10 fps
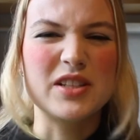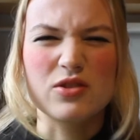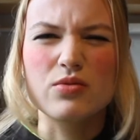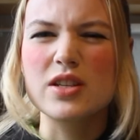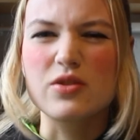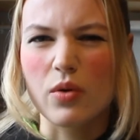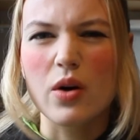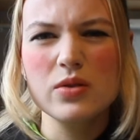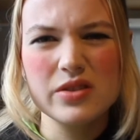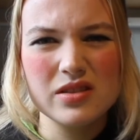it's
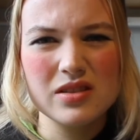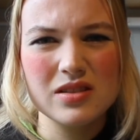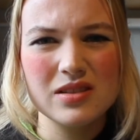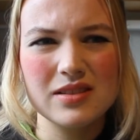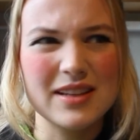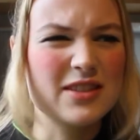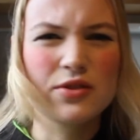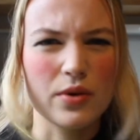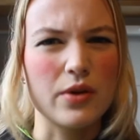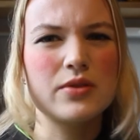gross. It's
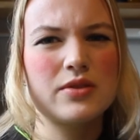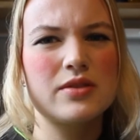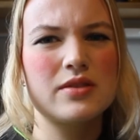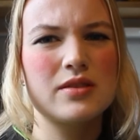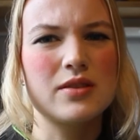gross.